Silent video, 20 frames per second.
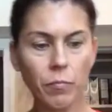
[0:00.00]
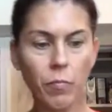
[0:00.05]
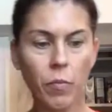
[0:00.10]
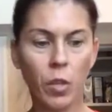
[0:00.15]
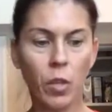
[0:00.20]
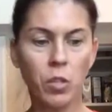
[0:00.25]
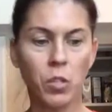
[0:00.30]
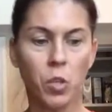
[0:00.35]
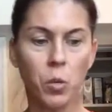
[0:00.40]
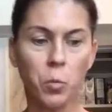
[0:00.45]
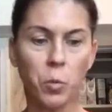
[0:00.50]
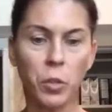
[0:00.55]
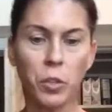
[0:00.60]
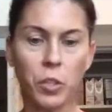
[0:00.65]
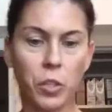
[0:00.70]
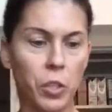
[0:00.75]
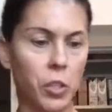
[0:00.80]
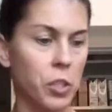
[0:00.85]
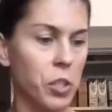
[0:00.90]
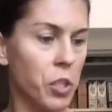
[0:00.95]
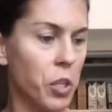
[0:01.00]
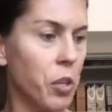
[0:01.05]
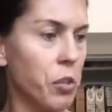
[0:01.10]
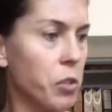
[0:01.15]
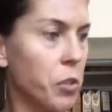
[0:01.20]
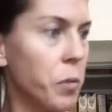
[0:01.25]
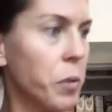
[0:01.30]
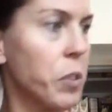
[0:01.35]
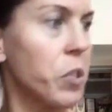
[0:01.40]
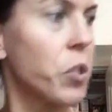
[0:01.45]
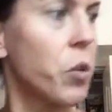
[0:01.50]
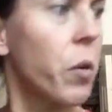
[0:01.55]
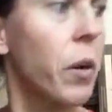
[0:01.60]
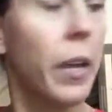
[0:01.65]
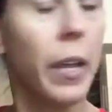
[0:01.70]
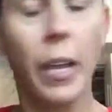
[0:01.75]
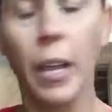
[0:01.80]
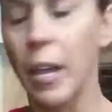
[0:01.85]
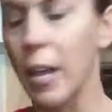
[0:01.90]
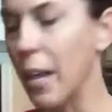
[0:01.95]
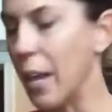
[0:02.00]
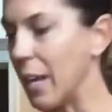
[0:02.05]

So we're good to go to enjoy. And